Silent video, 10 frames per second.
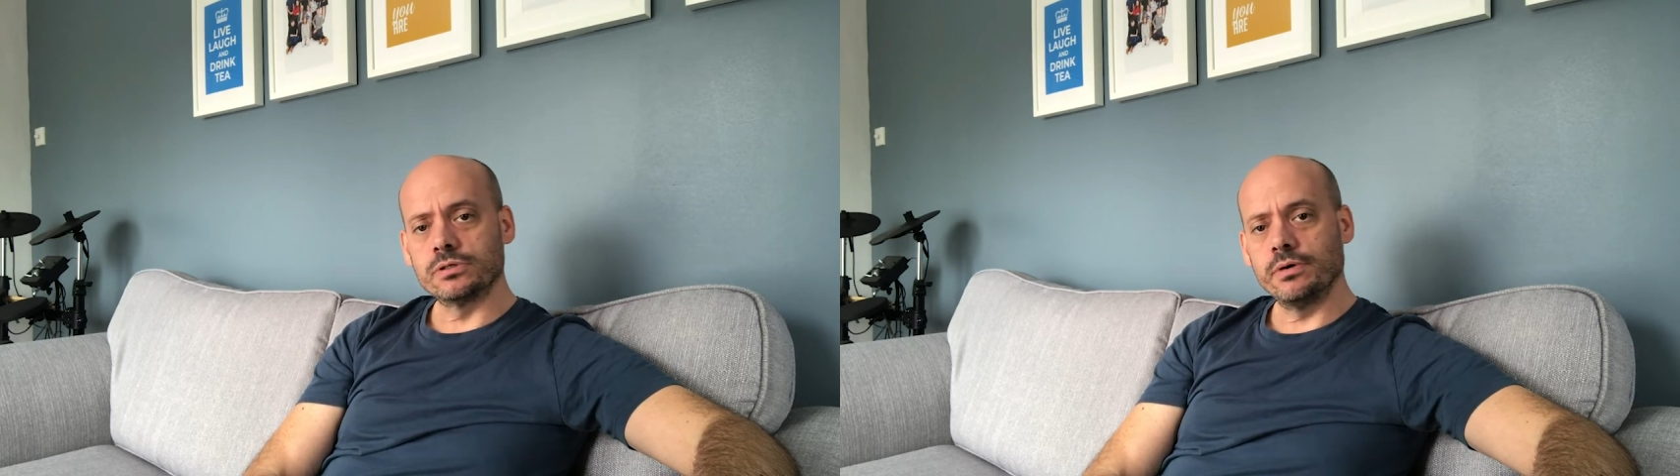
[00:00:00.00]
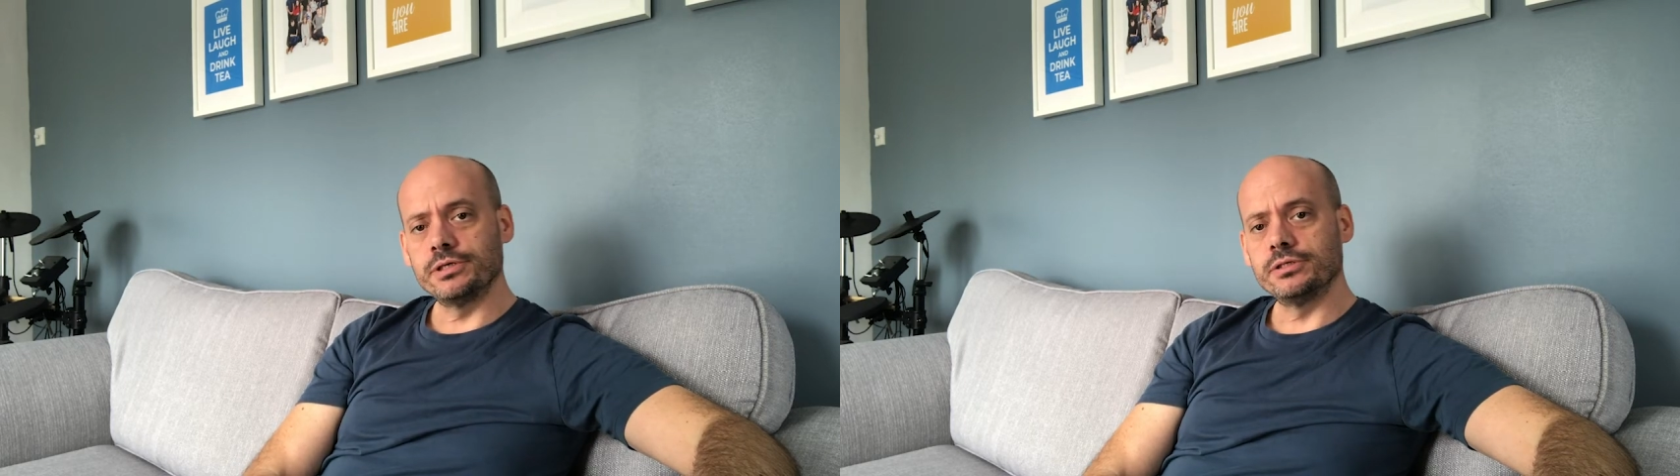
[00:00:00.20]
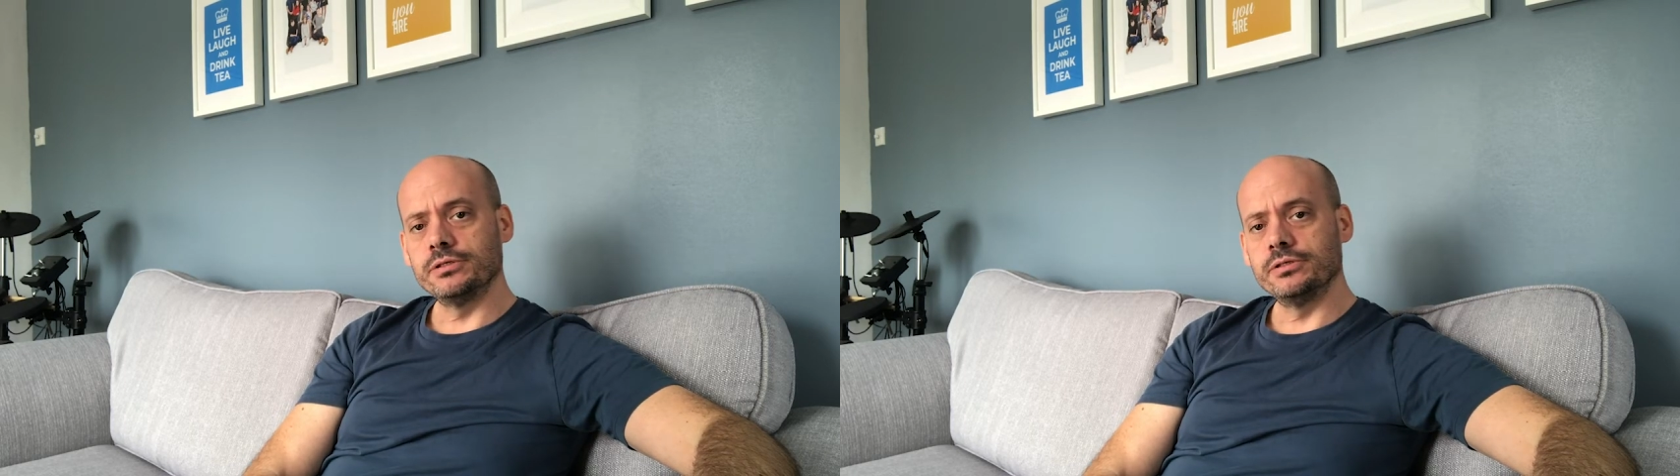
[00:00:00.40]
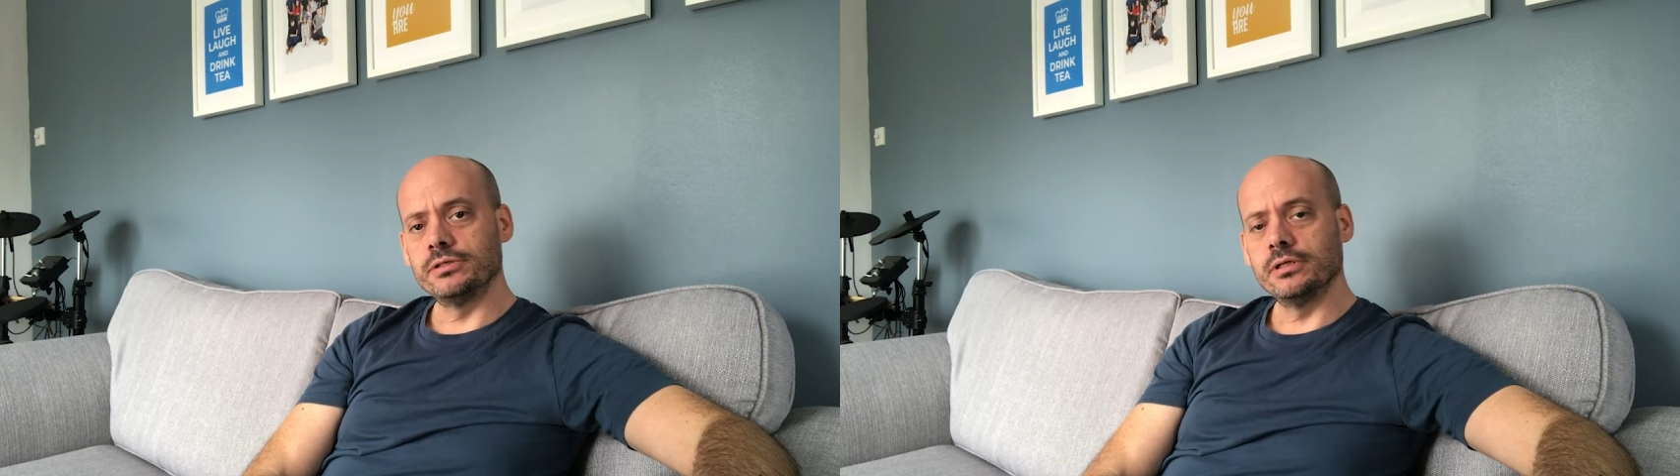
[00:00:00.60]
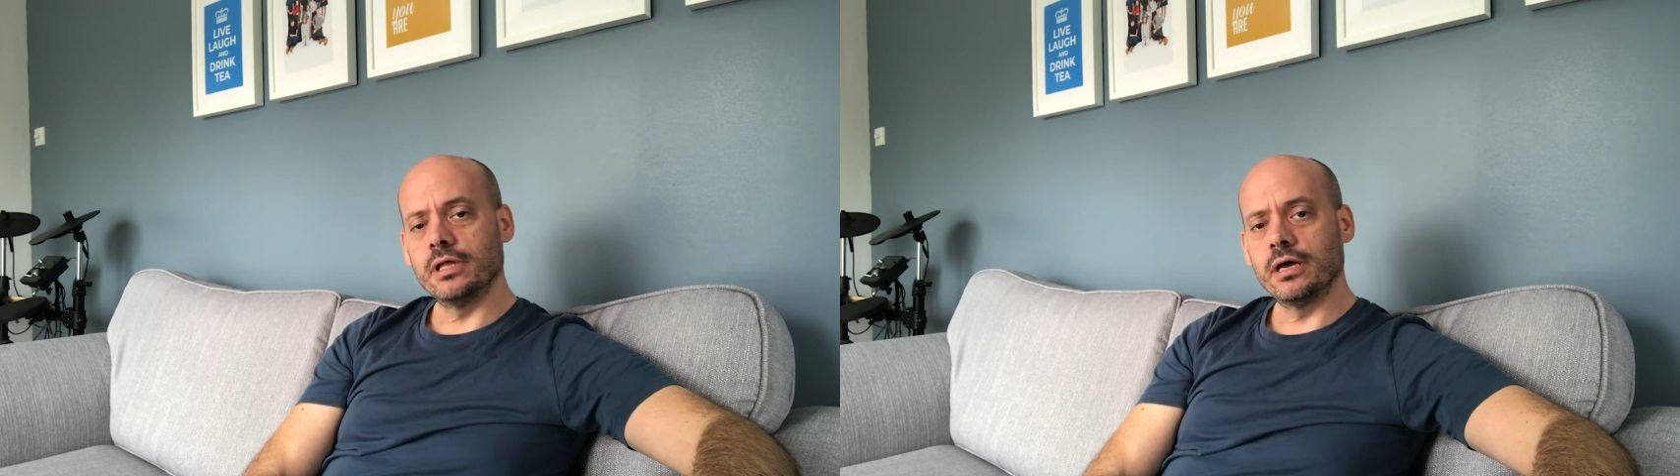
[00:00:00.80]
questions
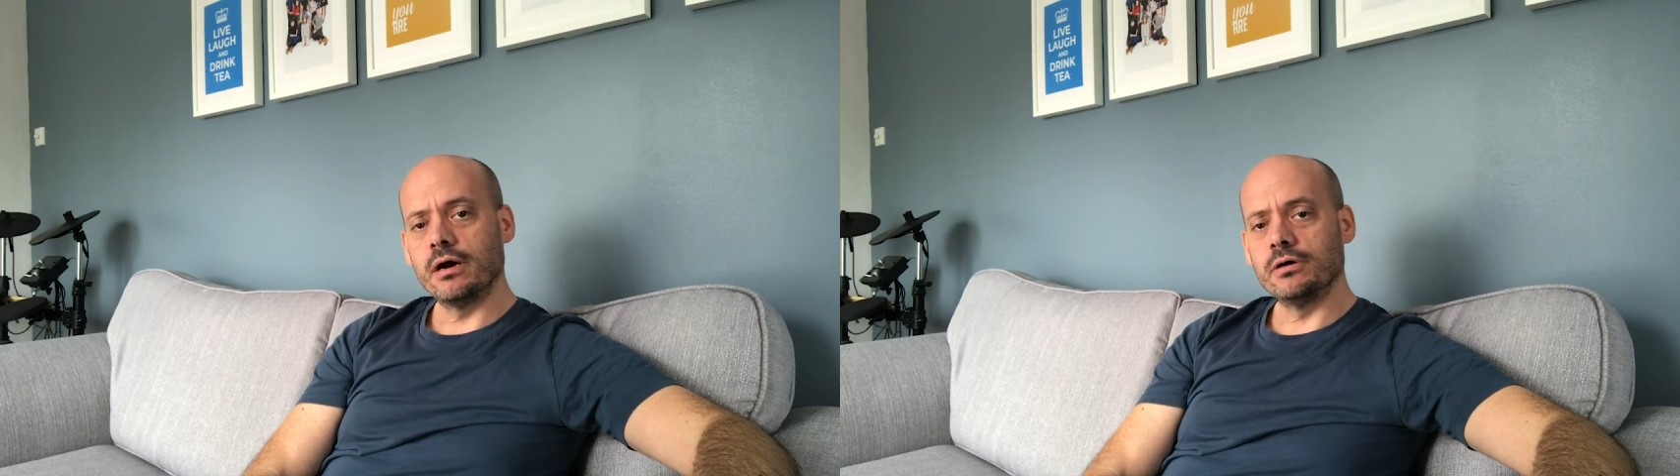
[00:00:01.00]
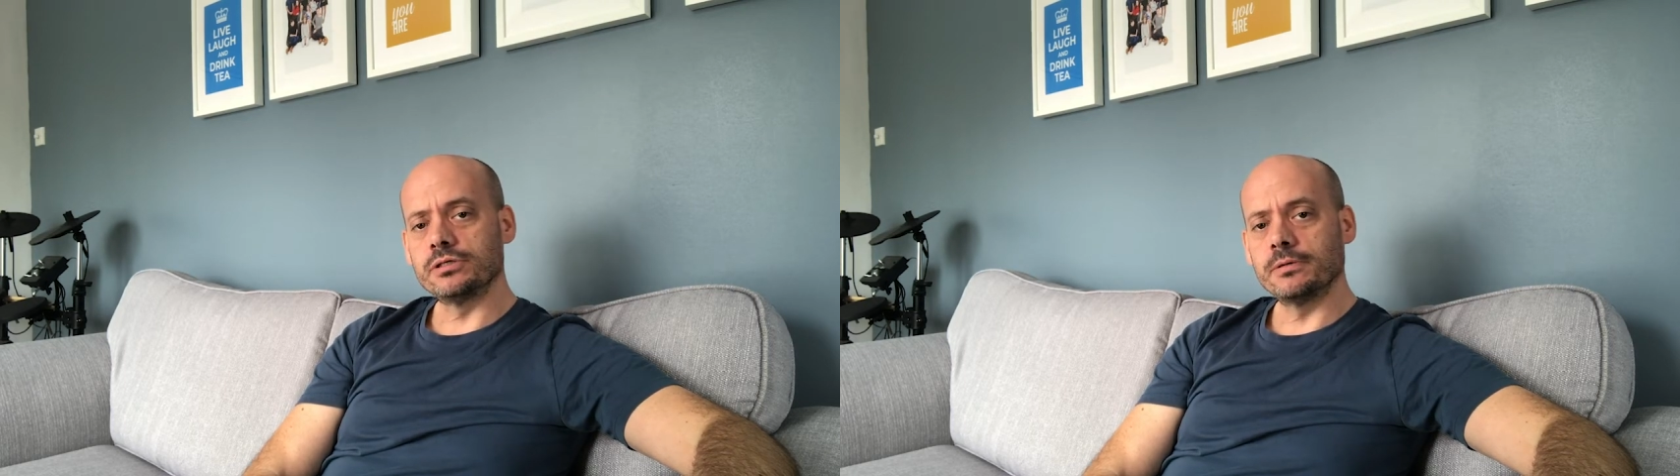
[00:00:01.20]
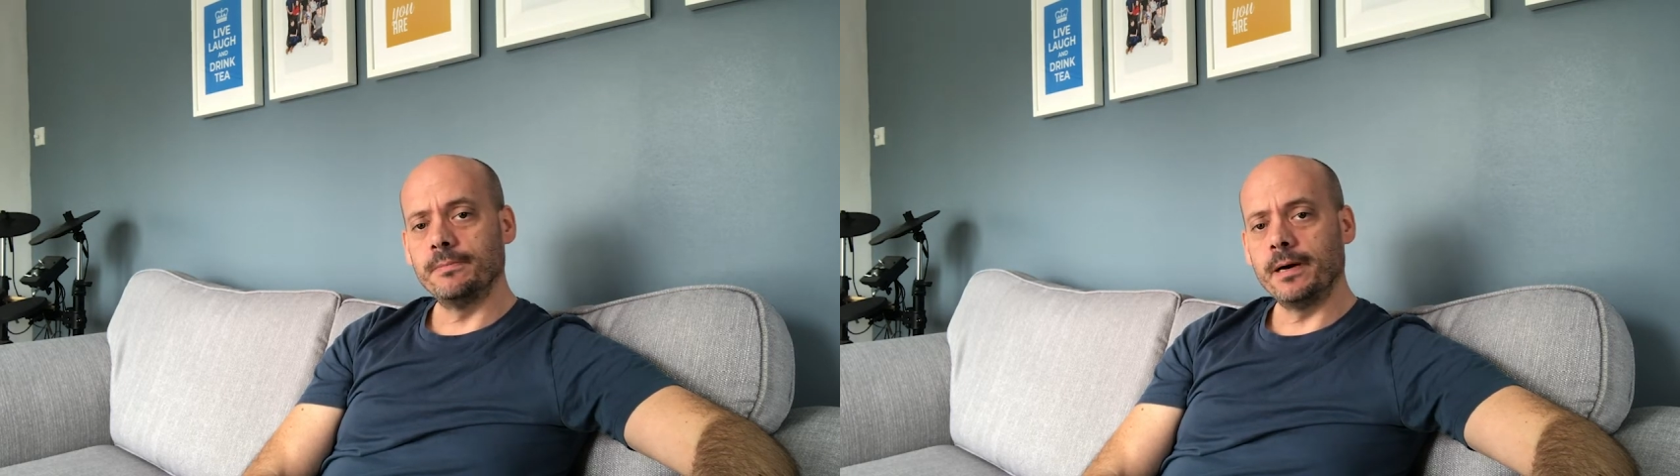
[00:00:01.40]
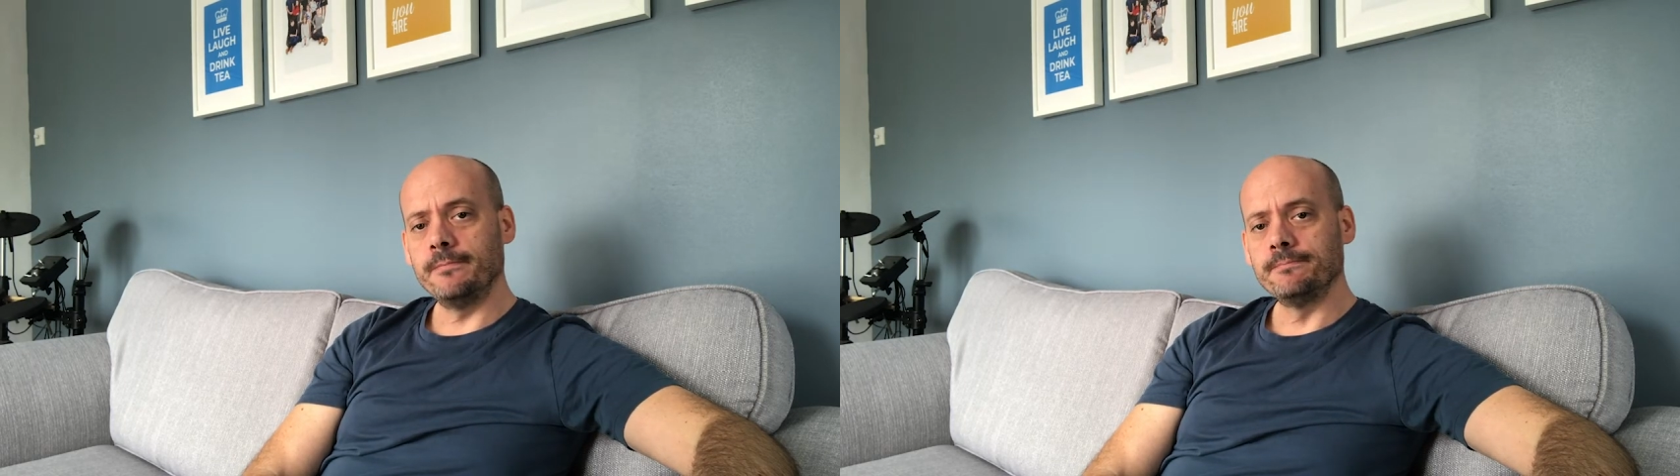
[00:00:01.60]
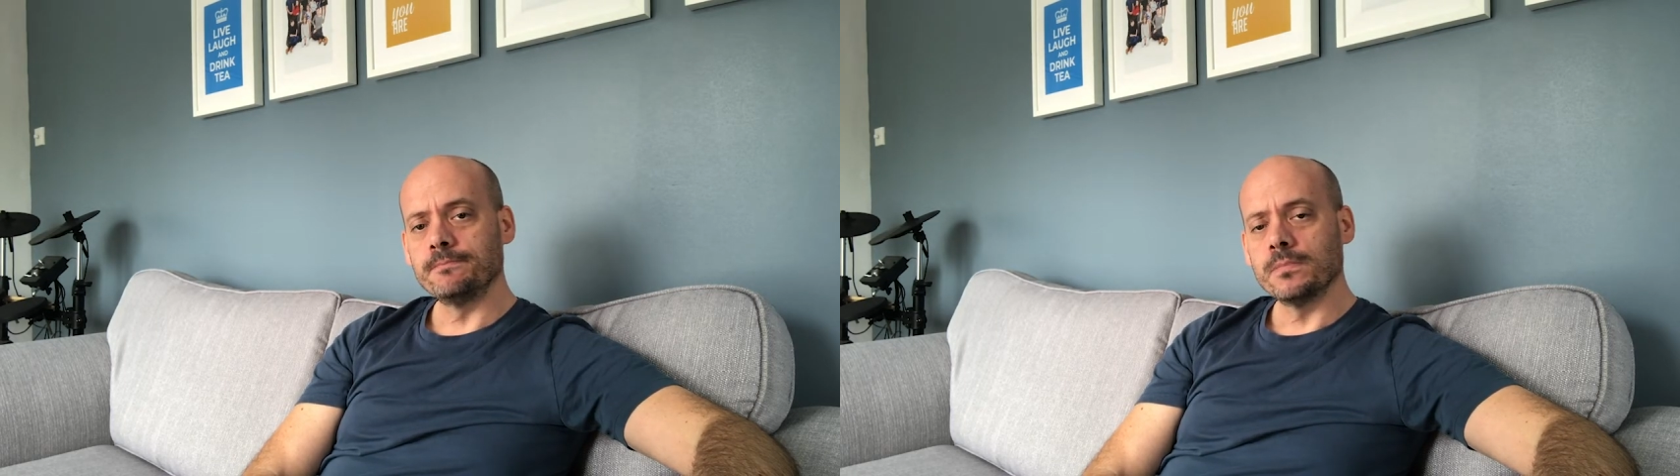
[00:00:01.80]
that they ask. But